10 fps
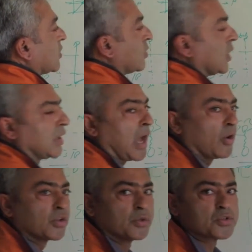to allow
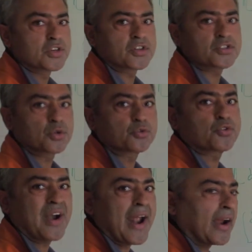users to
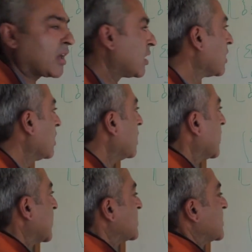track
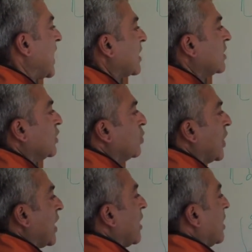exactly
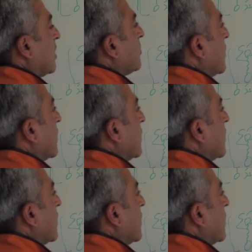where